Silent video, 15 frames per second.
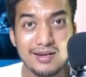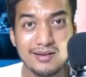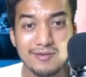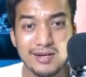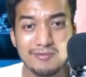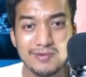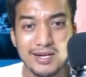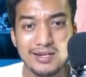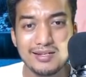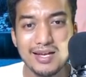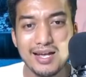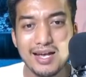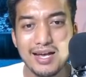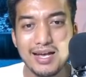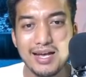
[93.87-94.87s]
right, right.
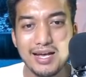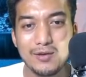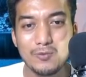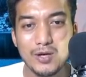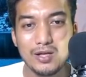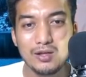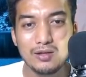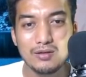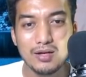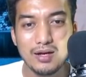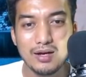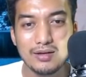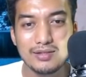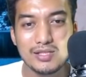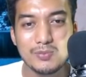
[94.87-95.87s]
And well,
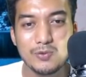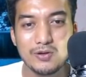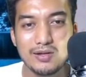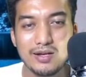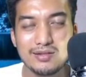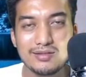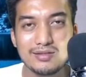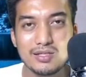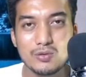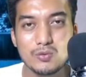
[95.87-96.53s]
uh, this brother and sisters